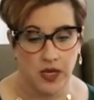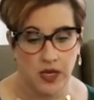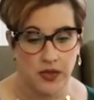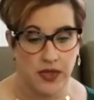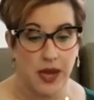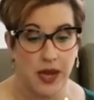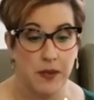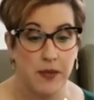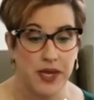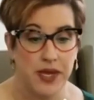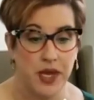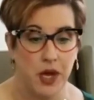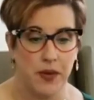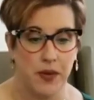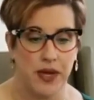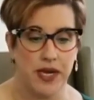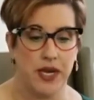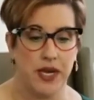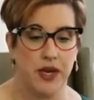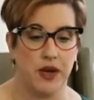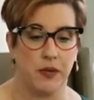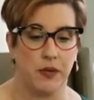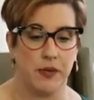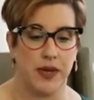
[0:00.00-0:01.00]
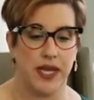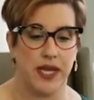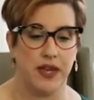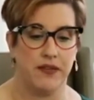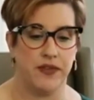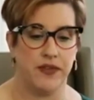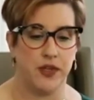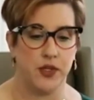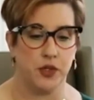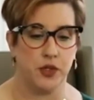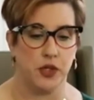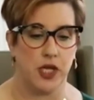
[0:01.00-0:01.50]
Then we go in here, we hit
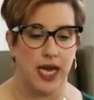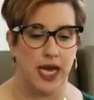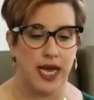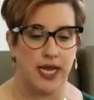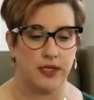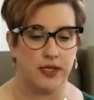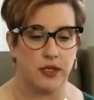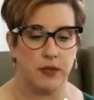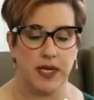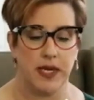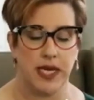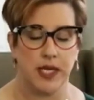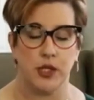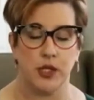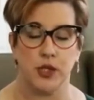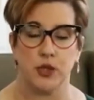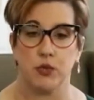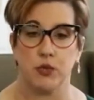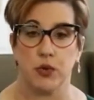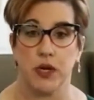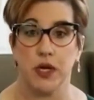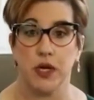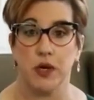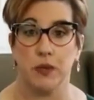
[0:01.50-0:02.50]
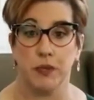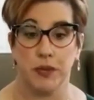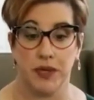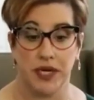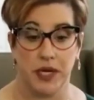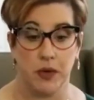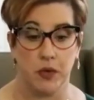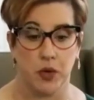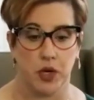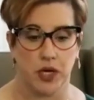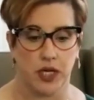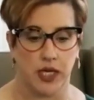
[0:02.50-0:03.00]
visualize, and we get this real pretty word